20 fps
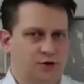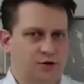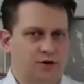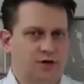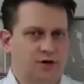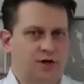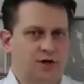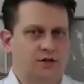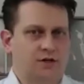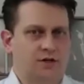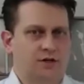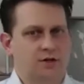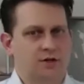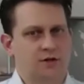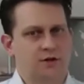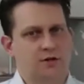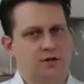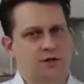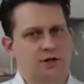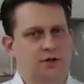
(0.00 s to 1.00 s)
product, and
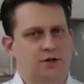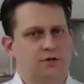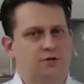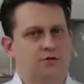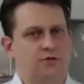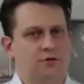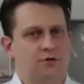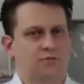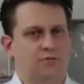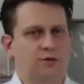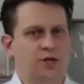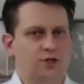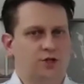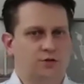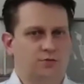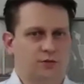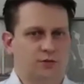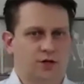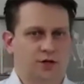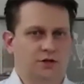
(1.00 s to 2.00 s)
then you can do the
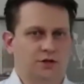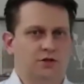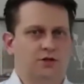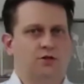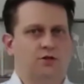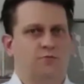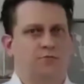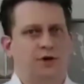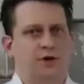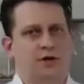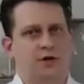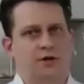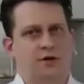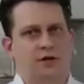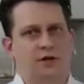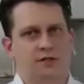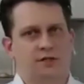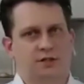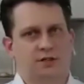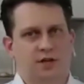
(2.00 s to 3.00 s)
measurements, compare
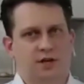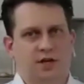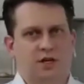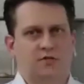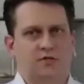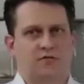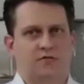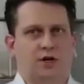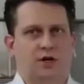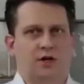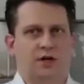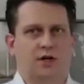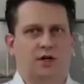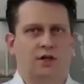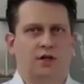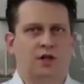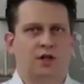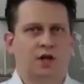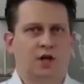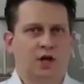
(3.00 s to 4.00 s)
against the CAD
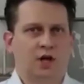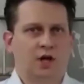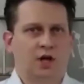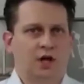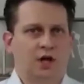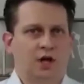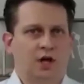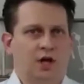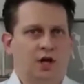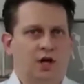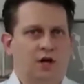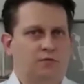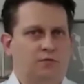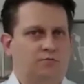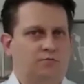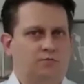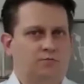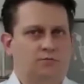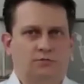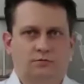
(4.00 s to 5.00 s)
file,
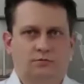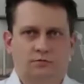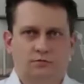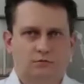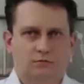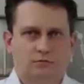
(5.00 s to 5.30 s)
and